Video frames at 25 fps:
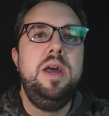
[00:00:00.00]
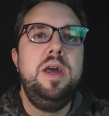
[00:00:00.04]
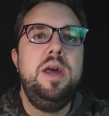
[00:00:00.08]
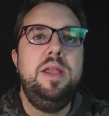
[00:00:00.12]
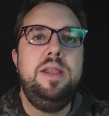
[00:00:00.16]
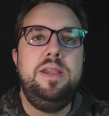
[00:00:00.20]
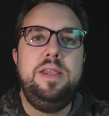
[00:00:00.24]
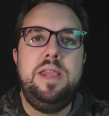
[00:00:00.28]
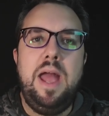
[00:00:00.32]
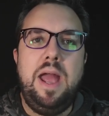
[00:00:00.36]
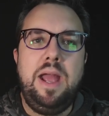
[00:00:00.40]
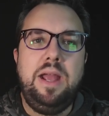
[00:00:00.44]

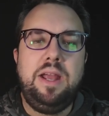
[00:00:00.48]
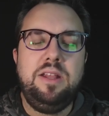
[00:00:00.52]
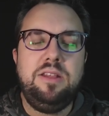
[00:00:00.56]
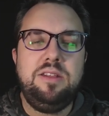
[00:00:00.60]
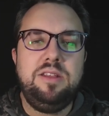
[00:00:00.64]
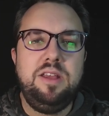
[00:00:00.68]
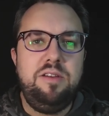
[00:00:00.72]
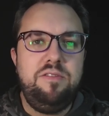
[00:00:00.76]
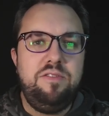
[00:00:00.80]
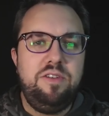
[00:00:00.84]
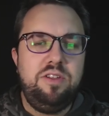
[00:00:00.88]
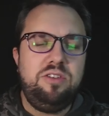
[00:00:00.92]

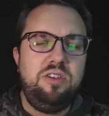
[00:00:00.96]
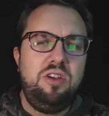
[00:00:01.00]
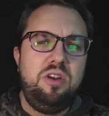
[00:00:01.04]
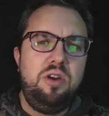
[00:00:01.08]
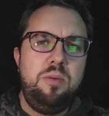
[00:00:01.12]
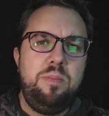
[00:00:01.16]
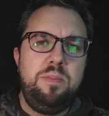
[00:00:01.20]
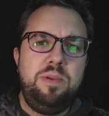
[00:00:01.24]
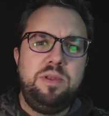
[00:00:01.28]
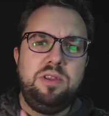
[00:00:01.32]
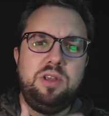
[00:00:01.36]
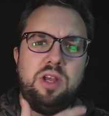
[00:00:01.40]
Negative, is there
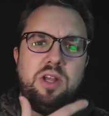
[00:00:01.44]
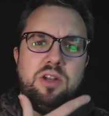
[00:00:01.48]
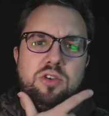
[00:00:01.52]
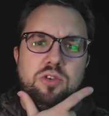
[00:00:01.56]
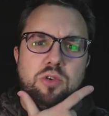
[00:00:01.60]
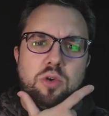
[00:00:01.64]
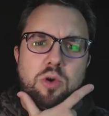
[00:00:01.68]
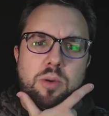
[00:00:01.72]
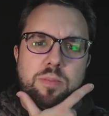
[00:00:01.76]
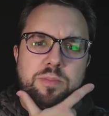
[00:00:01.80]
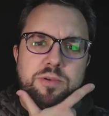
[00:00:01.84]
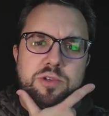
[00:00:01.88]
a
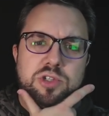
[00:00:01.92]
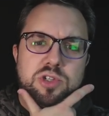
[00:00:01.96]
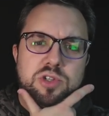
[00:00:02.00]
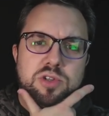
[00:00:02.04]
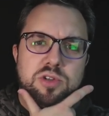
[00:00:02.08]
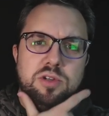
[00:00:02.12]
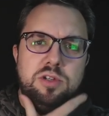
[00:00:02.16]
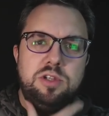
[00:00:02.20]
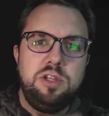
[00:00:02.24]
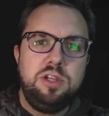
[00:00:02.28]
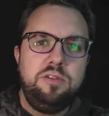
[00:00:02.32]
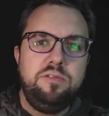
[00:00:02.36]
potential
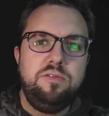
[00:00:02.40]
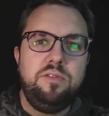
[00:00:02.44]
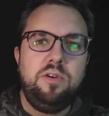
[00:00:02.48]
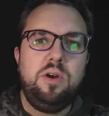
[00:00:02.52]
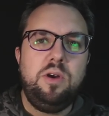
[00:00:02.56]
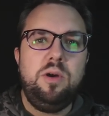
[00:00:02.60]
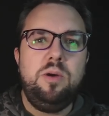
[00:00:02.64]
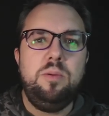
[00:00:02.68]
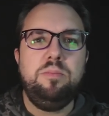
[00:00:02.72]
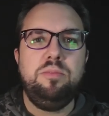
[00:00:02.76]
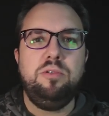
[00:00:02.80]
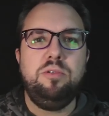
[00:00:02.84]
opportunity
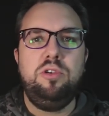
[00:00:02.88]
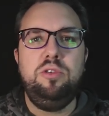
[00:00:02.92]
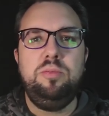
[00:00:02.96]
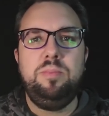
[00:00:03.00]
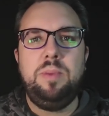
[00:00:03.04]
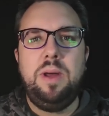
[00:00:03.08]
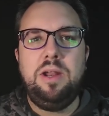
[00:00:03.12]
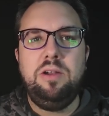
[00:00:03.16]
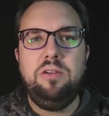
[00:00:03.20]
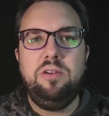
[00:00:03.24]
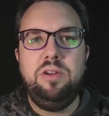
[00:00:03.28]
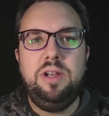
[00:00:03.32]
for Bruce
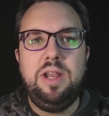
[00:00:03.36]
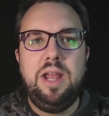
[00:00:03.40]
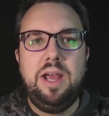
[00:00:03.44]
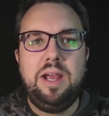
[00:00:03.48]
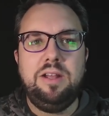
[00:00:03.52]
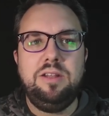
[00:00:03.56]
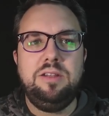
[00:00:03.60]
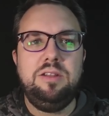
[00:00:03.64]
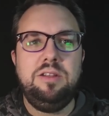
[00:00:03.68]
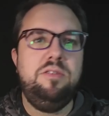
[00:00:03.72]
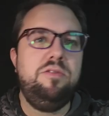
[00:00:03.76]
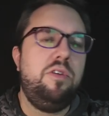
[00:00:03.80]
Banner in
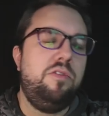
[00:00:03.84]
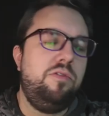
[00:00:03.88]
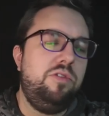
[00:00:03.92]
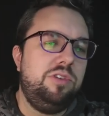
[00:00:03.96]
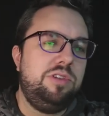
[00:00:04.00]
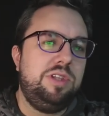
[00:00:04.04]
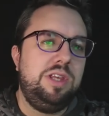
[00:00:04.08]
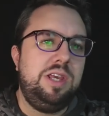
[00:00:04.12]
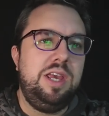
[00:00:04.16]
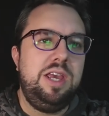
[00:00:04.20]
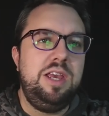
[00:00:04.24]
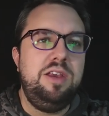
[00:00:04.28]
negative?
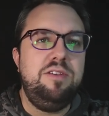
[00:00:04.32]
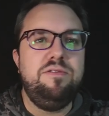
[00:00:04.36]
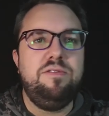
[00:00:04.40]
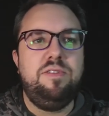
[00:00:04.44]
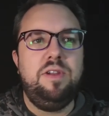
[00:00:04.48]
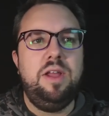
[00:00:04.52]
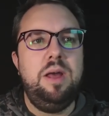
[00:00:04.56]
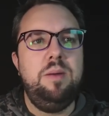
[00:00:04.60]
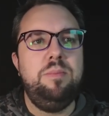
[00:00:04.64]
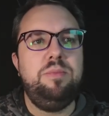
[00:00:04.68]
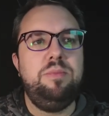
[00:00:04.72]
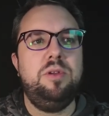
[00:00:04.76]
Obviously he
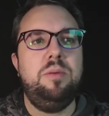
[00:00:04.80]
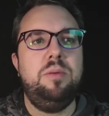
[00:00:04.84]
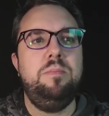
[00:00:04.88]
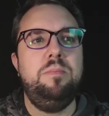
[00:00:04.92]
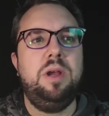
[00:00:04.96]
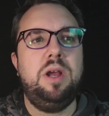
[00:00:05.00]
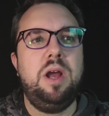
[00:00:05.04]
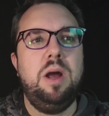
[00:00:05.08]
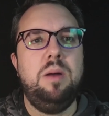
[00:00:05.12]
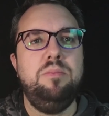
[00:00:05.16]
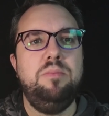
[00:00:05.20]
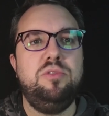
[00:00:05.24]
flips and
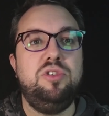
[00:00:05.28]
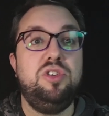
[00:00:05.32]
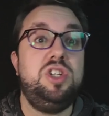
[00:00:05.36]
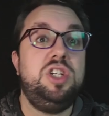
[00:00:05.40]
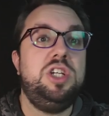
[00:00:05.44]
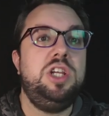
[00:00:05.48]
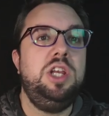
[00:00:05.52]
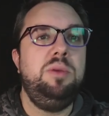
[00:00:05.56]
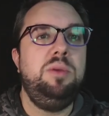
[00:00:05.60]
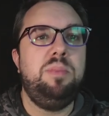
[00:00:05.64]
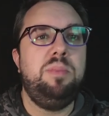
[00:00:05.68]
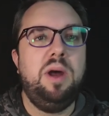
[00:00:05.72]
becomes
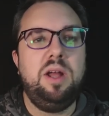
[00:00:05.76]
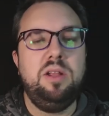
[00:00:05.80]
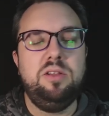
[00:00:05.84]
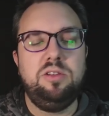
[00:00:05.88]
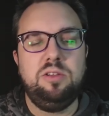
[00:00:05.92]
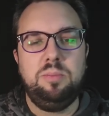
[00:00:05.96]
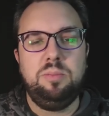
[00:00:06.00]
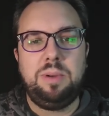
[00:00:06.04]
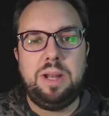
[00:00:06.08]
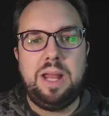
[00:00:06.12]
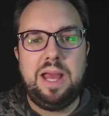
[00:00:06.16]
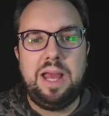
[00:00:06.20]
cheaper
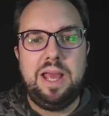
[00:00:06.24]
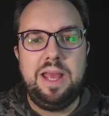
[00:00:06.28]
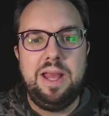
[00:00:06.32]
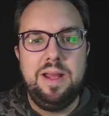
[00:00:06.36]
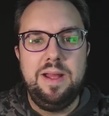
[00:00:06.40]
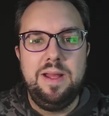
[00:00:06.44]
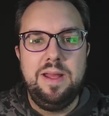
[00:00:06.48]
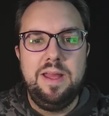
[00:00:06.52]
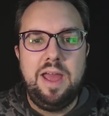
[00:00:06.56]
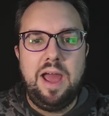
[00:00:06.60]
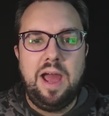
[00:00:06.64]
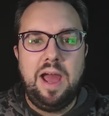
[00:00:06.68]
to play,
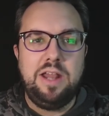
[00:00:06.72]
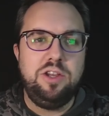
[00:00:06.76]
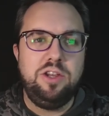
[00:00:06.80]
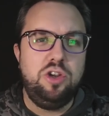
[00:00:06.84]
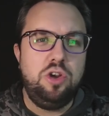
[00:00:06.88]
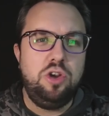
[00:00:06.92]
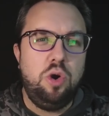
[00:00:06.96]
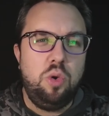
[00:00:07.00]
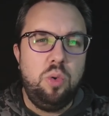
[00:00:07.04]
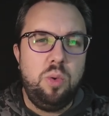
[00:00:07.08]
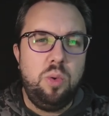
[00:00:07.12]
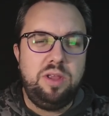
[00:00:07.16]
and you're
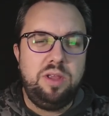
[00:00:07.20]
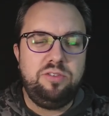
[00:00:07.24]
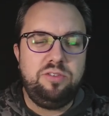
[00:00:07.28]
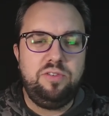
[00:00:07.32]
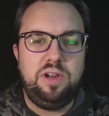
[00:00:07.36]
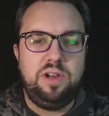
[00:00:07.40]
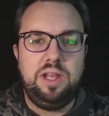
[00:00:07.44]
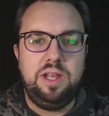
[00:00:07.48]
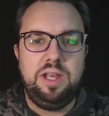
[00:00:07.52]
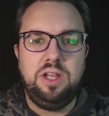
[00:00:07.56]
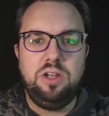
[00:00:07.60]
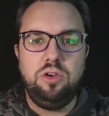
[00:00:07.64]
not always
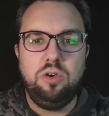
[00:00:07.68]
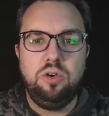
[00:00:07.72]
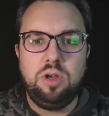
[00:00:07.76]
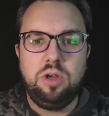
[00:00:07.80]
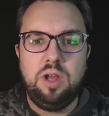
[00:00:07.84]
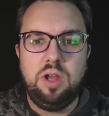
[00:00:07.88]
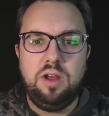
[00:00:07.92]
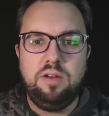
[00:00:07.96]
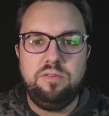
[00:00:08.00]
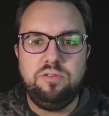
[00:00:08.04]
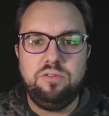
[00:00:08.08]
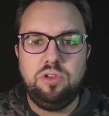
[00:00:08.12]
filling in your
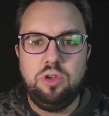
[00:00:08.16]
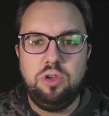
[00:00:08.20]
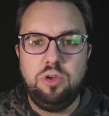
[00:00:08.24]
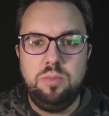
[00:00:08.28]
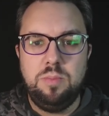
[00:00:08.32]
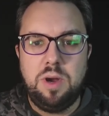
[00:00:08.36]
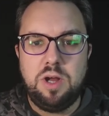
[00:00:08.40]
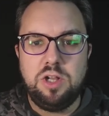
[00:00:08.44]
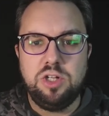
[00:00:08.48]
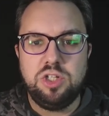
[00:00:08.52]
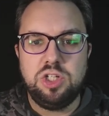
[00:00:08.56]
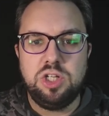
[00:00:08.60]
curve too
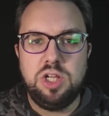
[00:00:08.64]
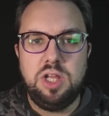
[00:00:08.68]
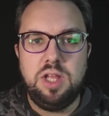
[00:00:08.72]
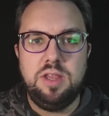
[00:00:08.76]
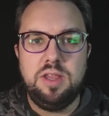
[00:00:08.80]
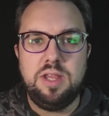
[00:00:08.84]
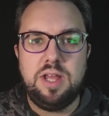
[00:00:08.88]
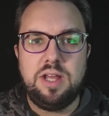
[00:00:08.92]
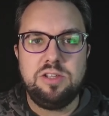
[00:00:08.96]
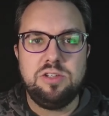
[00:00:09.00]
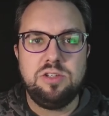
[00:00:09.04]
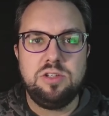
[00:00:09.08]
much
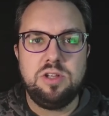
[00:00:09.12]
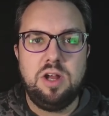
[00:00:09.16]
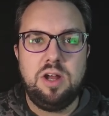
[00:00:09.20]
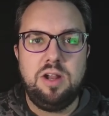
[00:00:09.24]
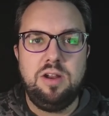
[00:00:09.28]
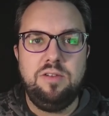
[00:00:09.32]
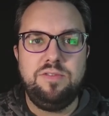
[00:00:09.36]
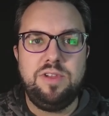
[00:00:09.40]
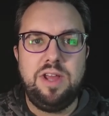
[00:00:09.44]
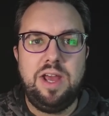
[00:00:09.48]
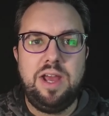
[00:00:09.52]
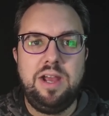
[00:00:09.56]
in that
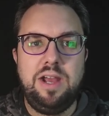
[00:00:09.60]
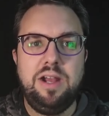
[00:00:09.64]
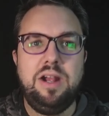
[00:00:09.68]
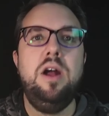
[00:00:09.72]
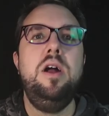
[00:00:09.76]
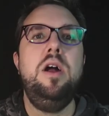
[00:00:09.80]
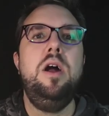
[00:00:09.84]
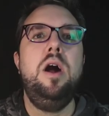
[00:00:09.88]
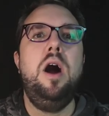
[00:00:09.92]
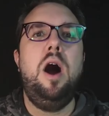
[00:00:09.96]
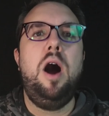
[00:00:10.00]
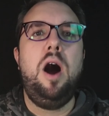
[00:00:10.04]
style of deck.
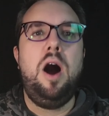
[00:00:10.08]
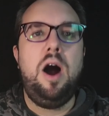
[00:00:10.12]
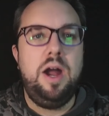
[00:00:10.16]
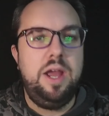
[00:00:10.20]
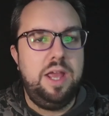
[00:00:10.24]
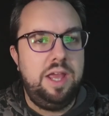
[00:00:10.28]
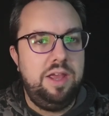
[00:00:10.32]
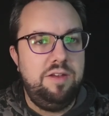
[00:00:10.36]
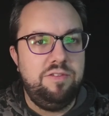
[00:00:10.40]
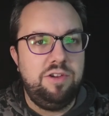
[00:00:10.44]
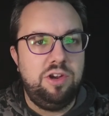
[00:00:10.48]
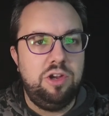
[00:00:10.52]

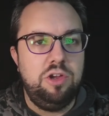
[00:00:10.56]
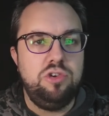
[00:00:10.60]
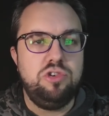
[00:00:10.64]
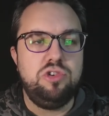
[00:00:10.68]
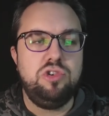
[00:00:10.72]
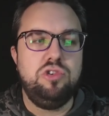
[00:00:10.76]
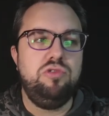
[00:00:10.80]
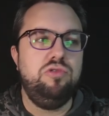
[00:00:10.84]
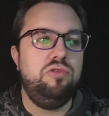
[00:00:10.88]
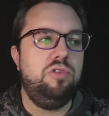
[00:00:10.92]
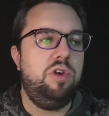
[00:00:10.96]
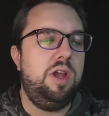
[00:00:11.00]
High
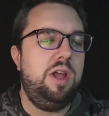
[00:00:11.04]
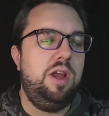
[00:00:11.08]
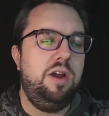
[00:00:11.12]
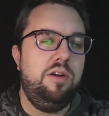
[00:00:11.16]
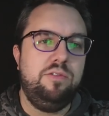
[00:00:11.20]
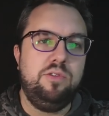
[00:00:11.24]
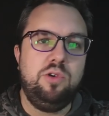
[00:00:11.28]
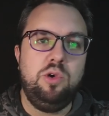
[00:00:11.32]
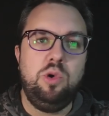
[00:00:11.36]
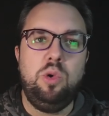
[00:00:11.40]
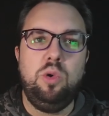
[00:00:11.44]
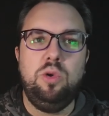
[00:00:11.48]
Evolutionary,
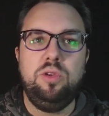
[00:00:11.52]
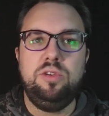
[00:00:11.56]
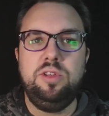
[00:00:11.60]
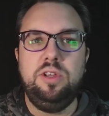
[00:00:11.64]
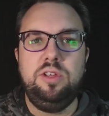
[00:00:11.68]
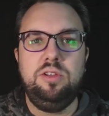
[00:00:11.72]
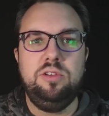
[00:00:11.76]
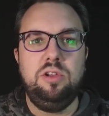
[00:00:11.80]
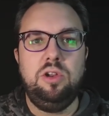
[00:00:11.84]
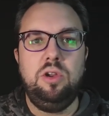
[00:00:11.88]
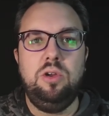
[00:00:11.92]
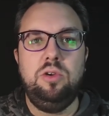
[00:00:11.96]
of course,
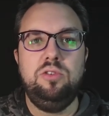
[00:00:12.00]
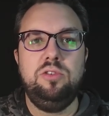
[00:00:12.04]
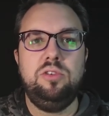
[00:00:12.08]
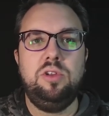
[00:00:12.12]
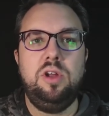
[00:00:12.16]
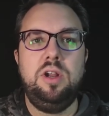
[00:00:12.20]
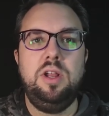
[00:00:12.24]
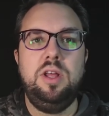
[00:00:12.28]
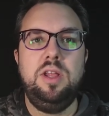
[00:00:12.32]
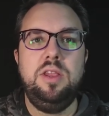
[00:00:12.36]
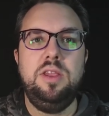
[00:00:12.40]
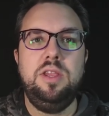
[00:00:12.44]
he's
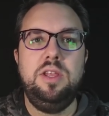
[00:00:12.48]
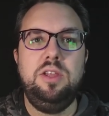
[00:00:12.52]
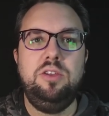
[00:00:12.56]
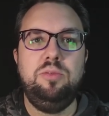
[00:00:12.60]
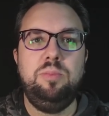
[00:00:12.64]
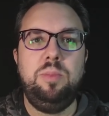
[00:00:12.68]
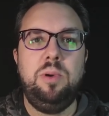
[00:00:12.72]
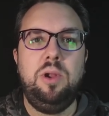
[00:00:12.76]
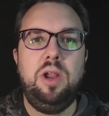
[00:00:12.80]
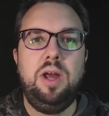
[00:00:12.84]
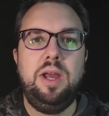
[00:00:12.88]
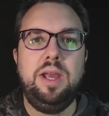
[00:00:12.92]
alongside it in the
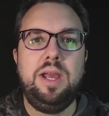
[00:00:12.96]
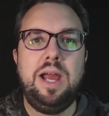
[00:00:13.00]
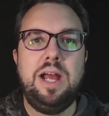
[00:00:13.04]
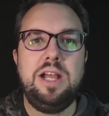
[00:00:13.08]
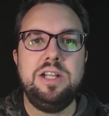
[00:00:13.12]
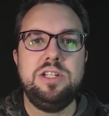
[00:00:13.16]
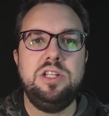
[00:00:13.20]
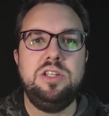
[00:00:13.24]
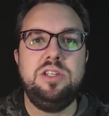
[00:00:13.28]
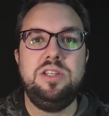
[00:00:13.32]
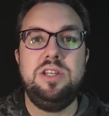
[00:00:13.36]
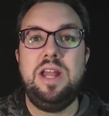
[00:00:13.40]
Spotlight
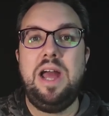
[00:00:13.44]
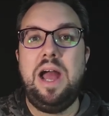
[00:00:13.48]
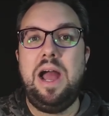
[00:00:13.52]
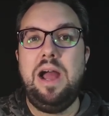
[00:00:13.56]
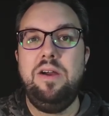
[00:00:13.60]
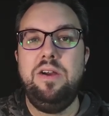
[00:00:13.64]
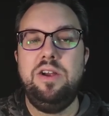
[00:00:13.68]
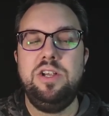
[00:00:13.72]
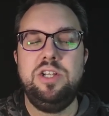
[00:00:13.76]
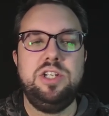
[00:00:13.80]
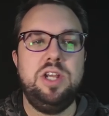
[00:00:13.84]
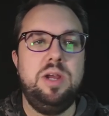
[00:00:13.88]
caches. And
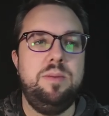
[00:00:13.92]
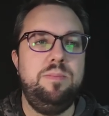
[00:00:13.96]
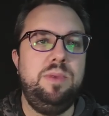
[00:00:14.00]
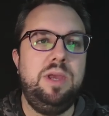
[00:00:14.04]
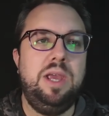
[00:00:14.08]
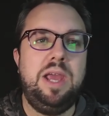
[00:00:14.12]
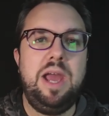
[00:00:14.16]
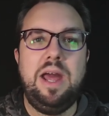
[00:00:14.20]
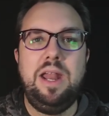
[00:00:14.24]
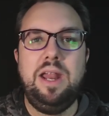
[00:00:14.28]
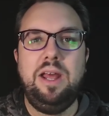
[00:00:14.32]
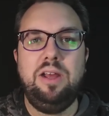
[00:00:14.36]
Arishem, you
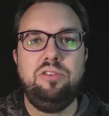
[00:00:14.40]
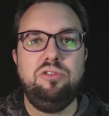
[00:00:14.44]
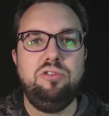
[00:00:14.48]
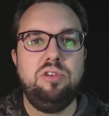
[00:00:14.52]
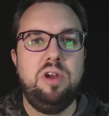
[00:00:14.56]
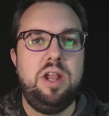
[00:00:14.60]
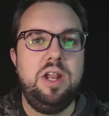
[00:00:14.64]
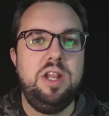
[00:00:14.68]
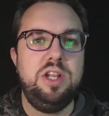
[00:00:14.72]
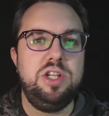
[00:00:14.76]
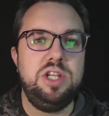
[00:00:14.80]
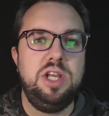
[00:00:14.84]
get an
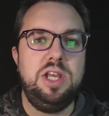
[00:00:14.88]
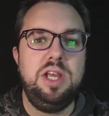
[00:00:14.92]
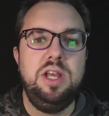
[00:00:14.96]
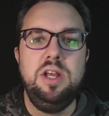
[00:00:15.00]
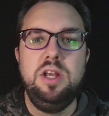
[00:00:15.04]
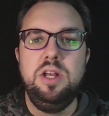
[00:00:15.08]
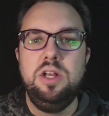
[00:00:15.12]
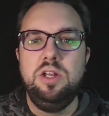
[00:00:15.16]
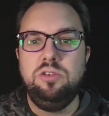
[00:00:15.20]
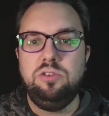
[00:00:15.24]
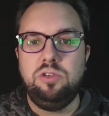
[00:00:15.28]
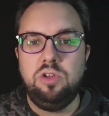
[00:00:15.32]
extra energy,
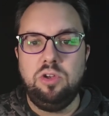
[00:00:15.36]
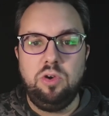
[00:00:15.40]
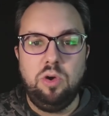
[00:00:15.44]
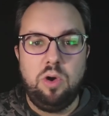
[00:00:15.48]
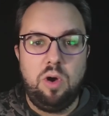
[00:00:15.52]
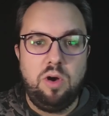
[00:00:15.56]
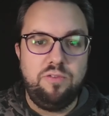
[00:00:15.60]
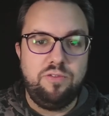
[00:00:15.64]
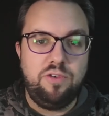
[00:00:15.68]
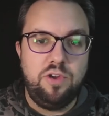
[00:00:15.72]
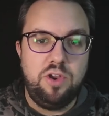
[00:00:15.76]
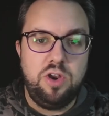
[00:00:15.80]
so you're
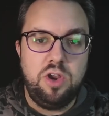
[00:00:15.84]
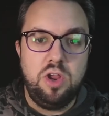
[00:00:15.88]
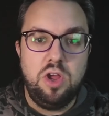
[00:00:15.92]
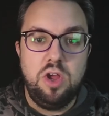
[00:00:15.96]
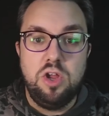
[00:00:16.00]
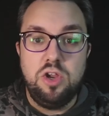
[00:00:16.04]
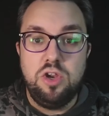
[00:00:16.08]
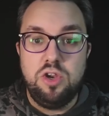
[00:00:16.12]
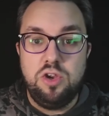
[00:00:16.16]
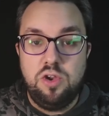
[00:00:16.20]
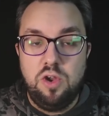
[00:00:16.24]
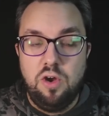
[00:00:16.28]
often
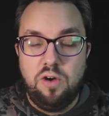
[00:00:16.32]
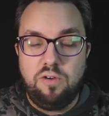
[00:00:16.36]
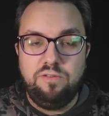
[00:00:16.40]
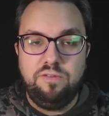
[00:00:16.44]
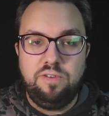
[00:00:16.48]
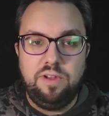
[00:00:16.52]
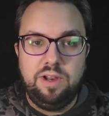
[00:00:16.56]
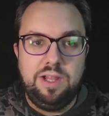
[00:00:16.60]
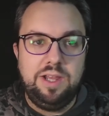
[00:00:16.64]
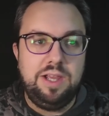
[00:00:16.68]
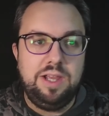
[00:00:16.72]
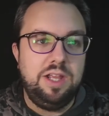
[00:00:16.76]
not
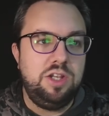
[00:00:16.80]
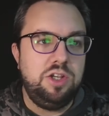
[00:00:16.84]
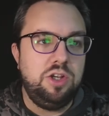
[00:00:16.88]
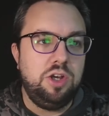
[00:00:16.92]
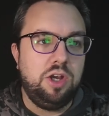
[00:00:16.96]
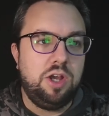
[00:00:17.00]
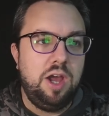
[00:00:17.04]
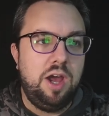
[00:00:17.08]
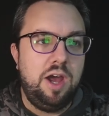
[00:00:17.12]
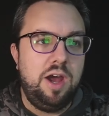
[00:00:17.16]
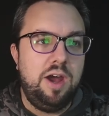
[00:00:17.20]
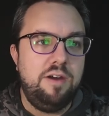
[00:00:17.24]
filling in your
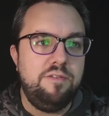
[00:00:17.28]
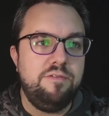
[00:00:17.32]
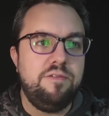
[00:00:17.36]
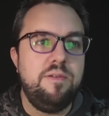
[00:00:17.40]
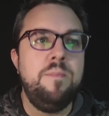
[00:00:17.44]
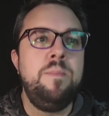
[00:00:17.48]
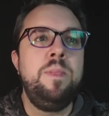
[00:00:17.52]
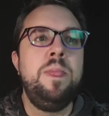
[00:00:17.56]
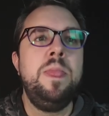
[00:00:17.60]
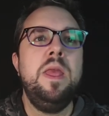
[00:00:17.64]
curve.